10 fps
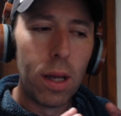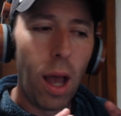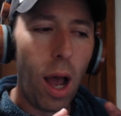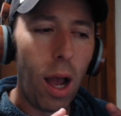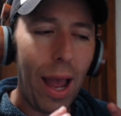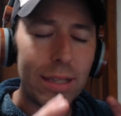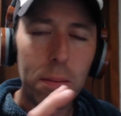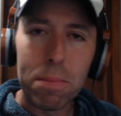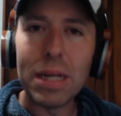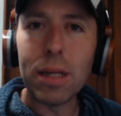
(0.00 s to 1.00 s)
uh, as a
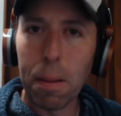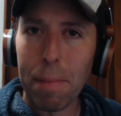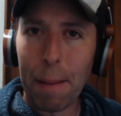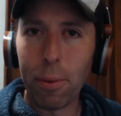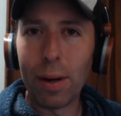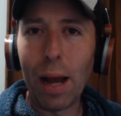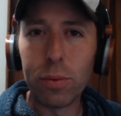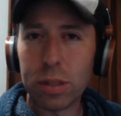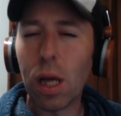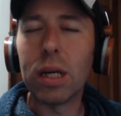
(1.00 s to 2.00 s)
media member, and I
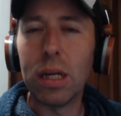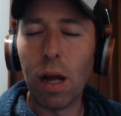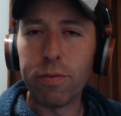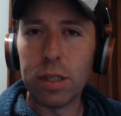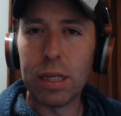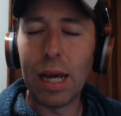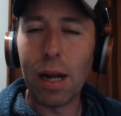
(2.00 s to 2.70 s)
was lucky enough to get